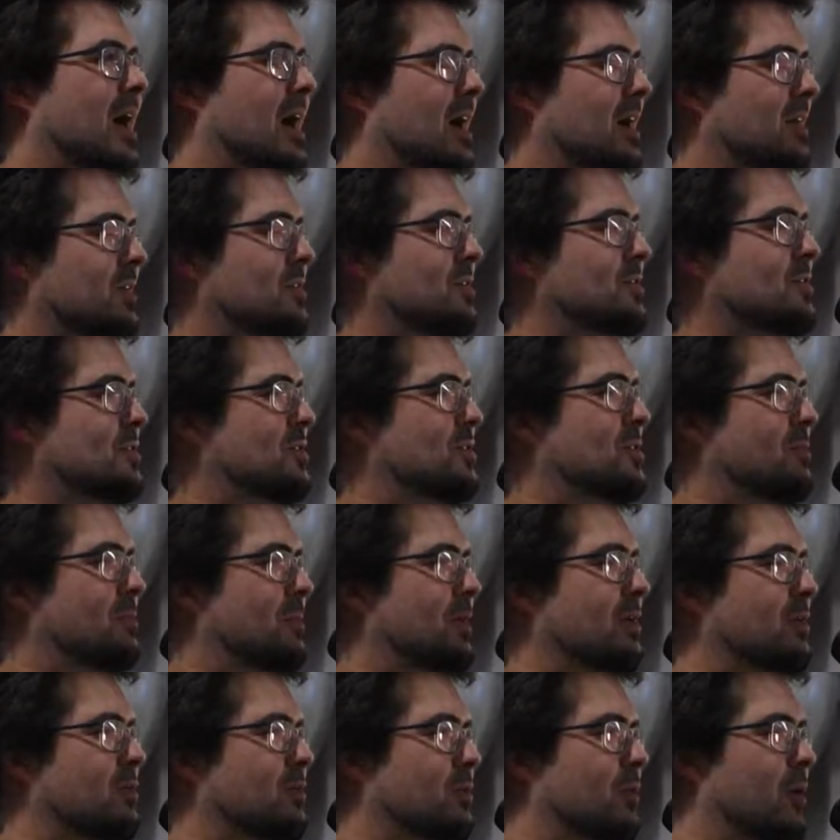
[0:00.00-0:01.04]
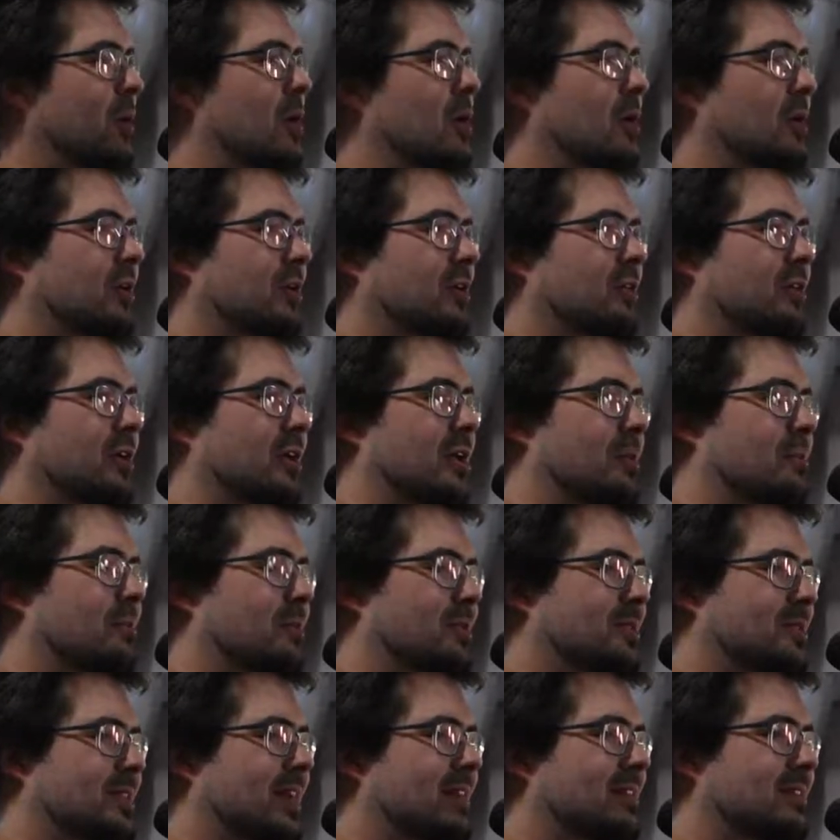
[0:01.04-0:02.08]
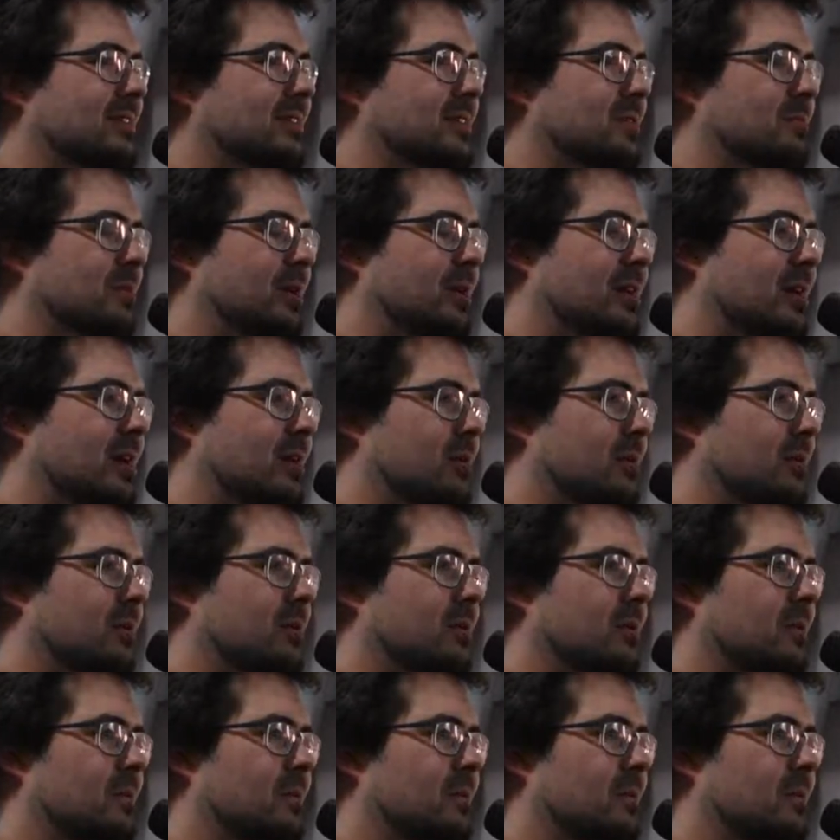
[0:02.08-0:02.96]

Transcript: I used to be the rock that I pretend to be now.